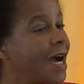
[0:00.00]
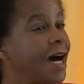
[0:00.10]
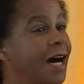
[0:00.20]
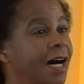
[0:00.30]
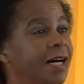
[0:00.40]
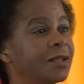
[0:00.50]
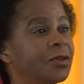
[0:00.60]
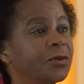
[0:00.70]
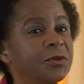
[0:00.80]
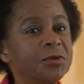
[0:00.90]
are
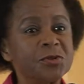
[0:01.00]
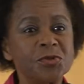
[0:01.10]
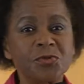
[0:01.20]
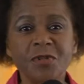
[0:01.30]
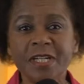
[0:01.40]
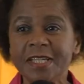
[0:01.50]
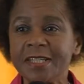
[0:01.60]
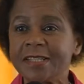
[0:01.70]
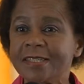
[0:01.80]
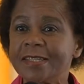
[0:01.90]
those who
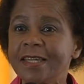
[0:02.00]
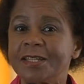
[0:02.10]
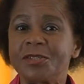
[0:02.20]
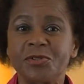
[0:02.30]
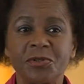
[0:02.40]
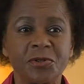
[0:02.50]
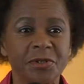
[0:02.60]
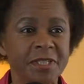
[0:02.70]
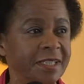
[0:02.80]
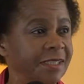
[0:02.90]
lead
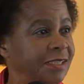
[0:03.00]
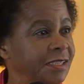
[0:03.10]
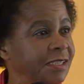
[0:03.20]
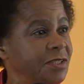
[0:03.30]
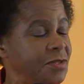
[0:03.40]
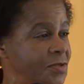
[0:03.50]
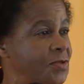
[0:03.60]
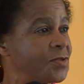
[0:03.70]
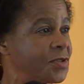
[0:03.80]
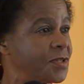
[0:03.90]
enduring
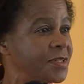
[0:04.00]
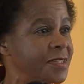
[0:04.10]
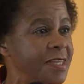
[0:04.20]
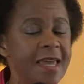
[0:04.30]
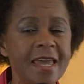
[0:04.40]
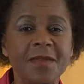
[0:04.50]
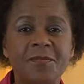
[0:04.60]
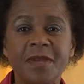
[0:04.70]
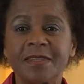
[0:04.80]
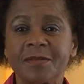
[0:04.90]
institutions
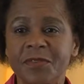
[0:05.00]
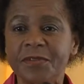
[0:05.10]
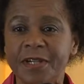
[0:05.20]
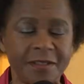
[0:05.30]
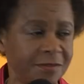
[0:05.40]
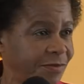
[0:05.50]
and make them thrive.